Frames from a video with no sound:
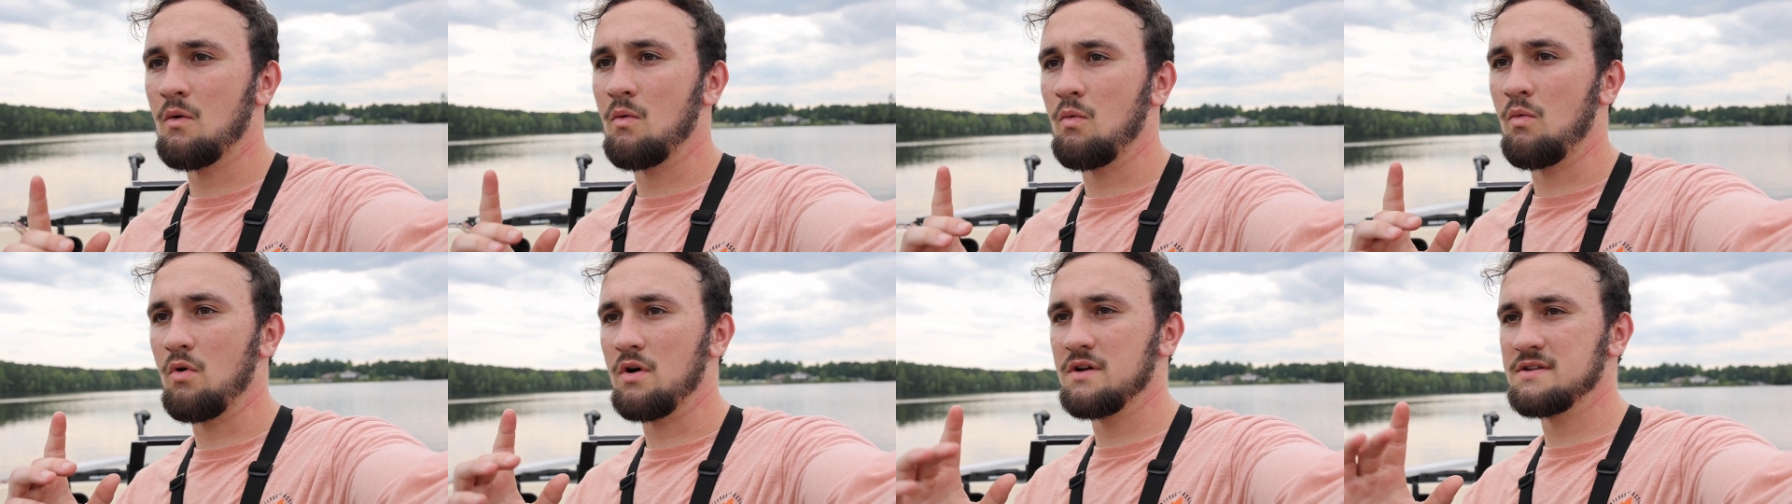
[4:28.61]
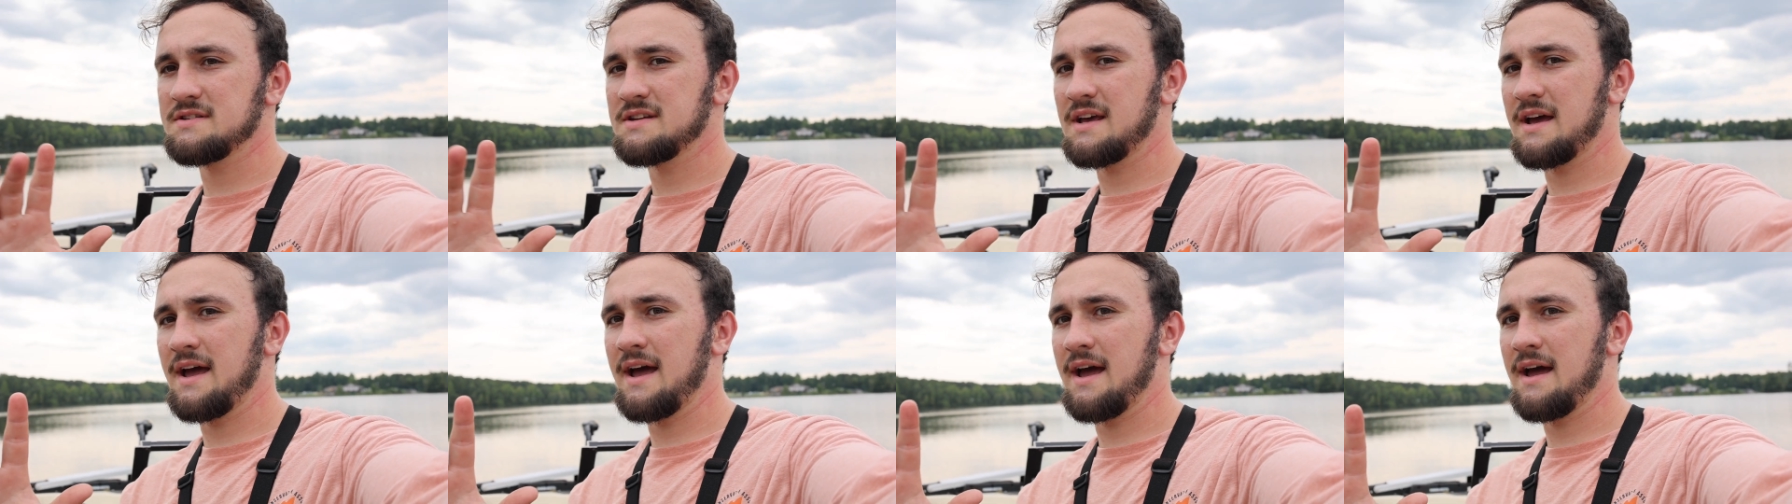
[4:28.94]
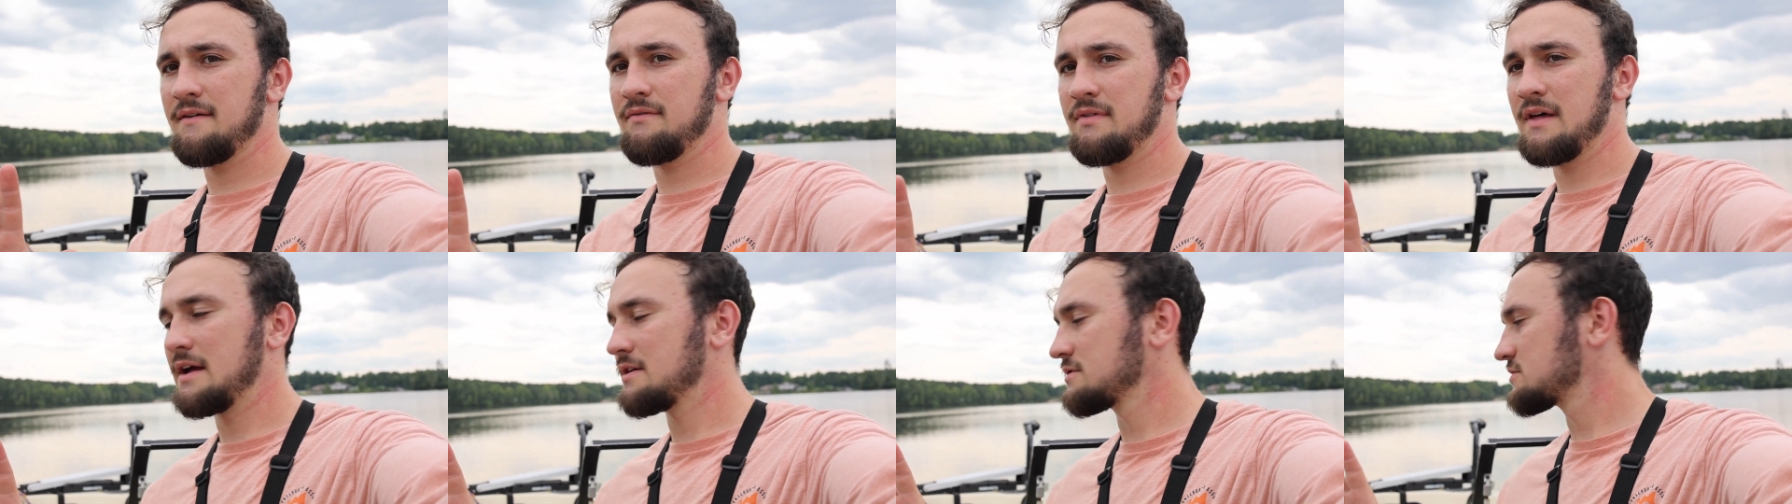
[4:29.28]
once I
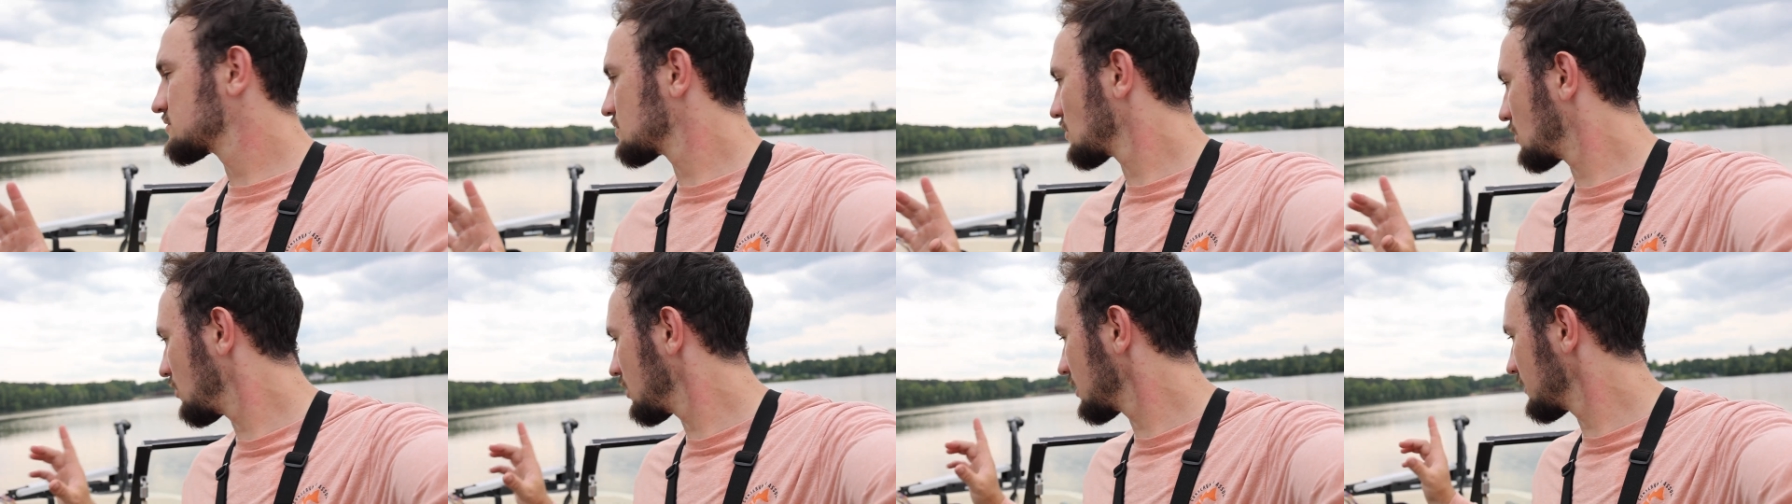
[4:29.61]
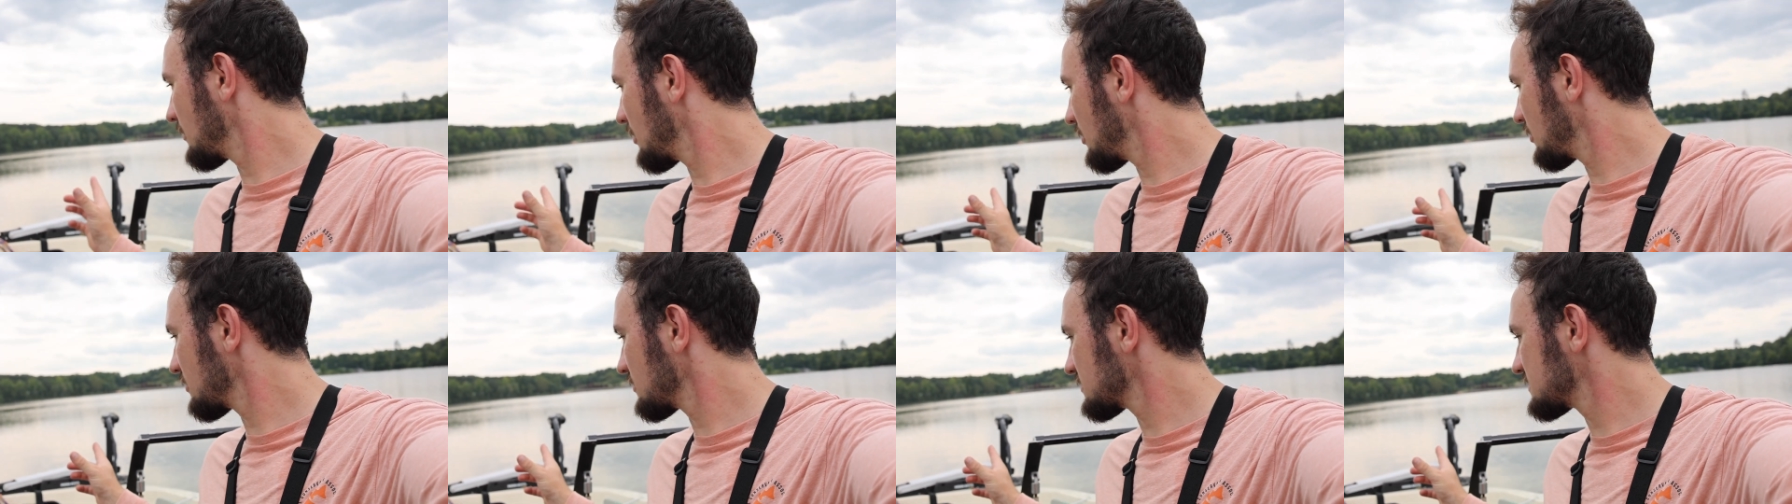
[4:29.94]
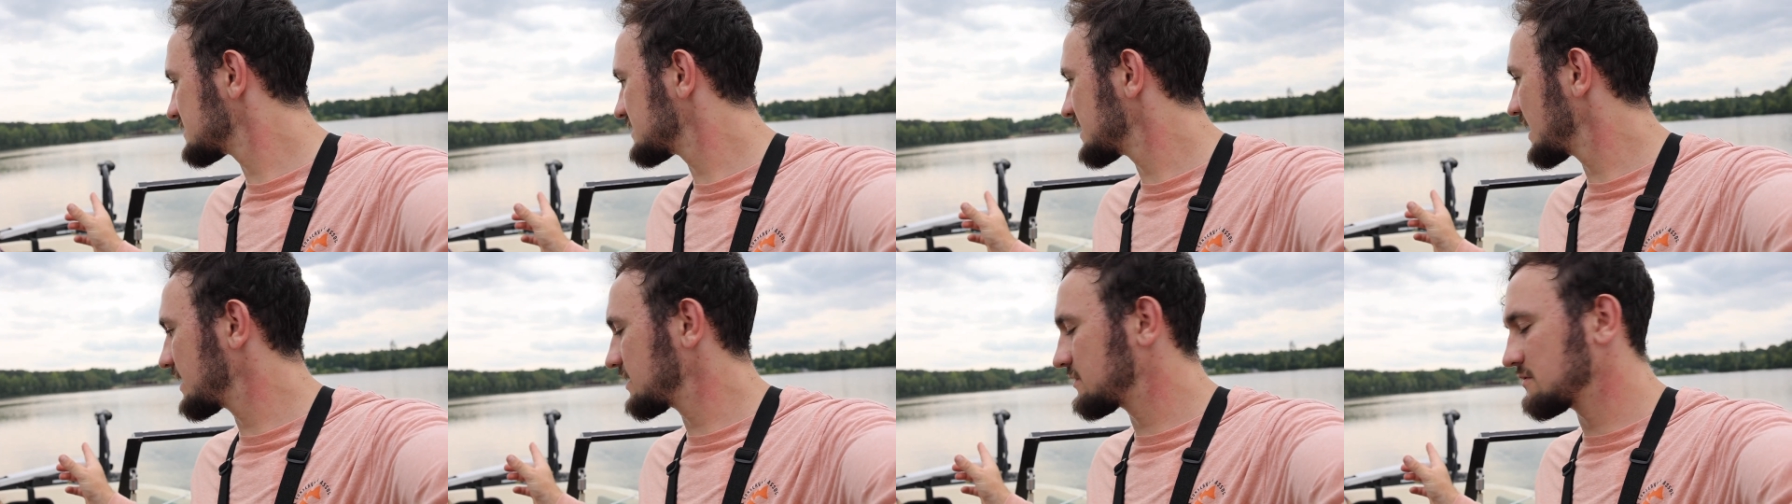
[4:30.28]
have that trolling motor
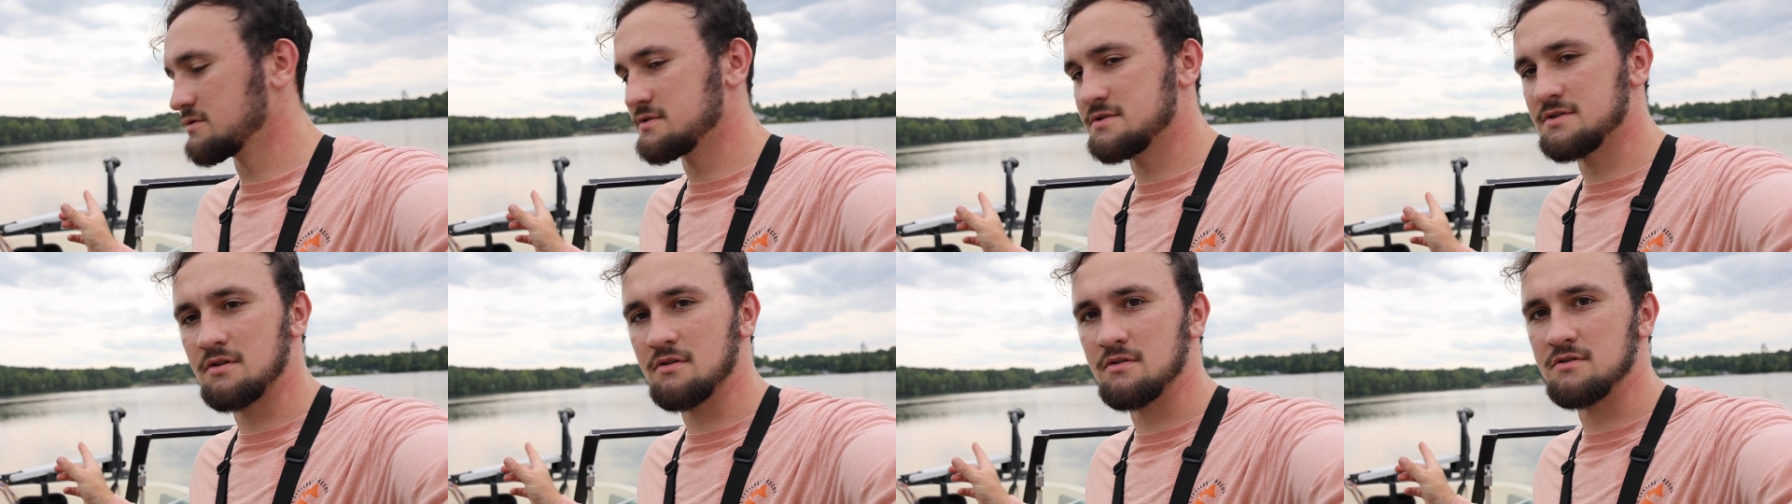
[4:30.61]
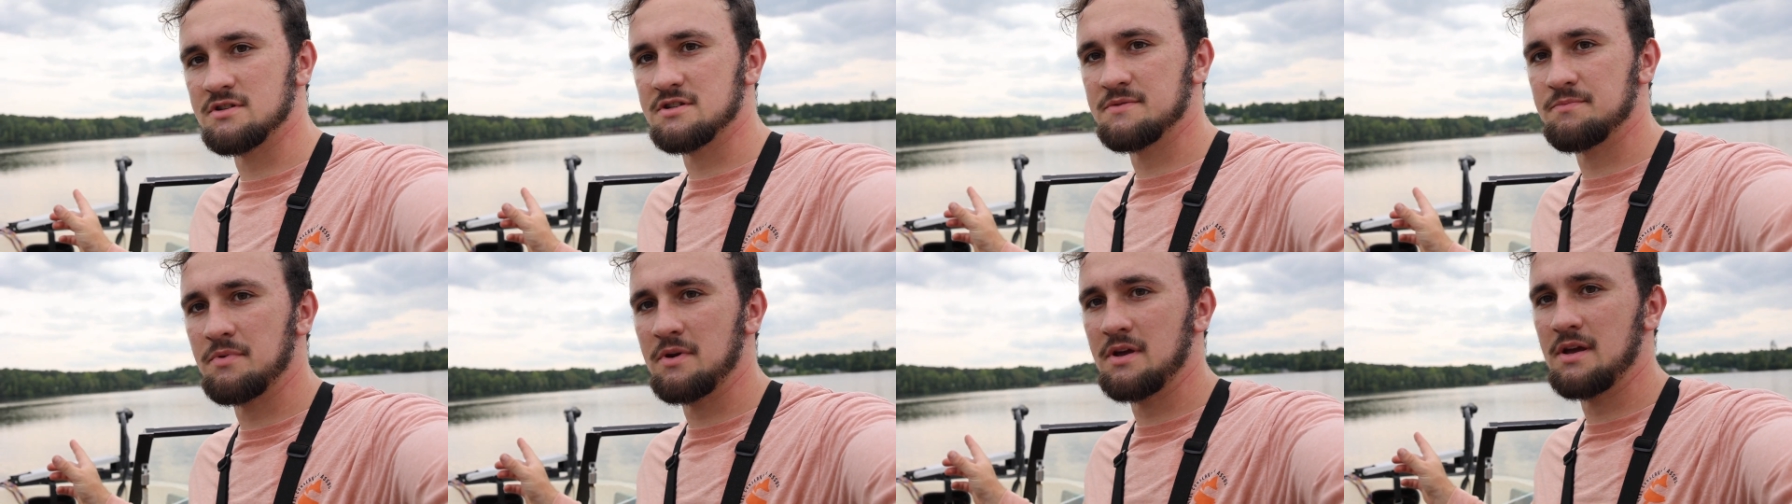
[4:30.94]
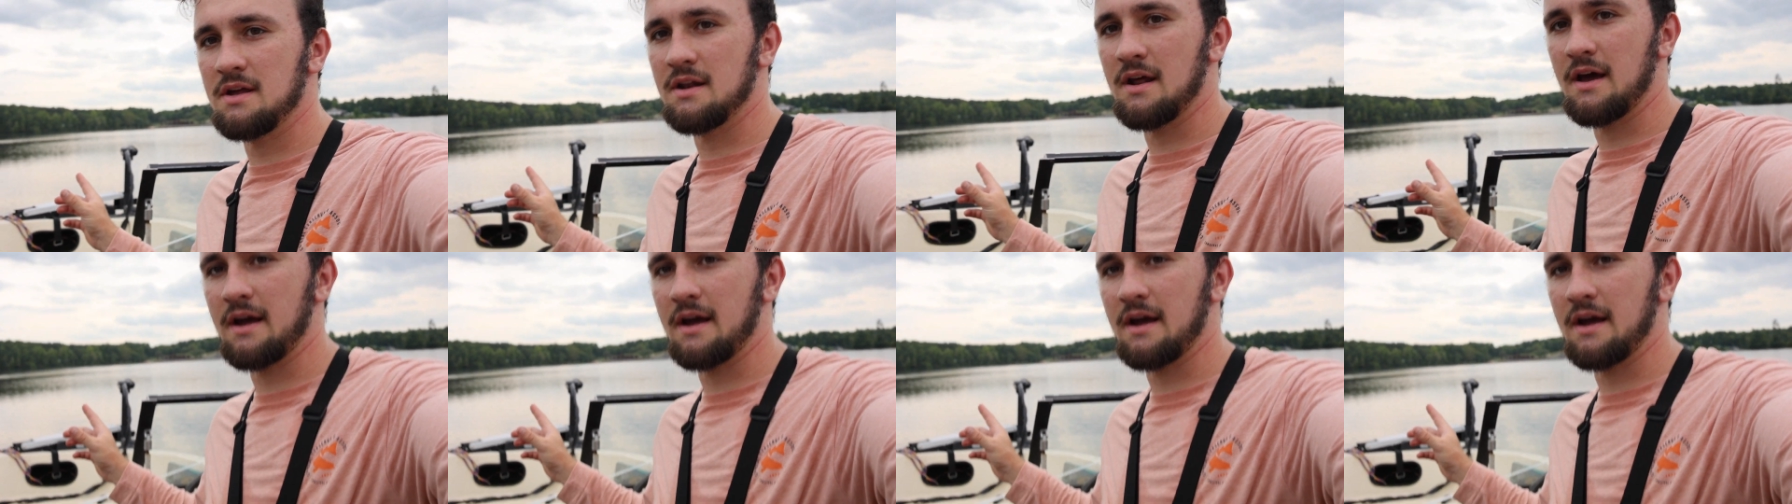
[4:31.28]
set to a certain speed,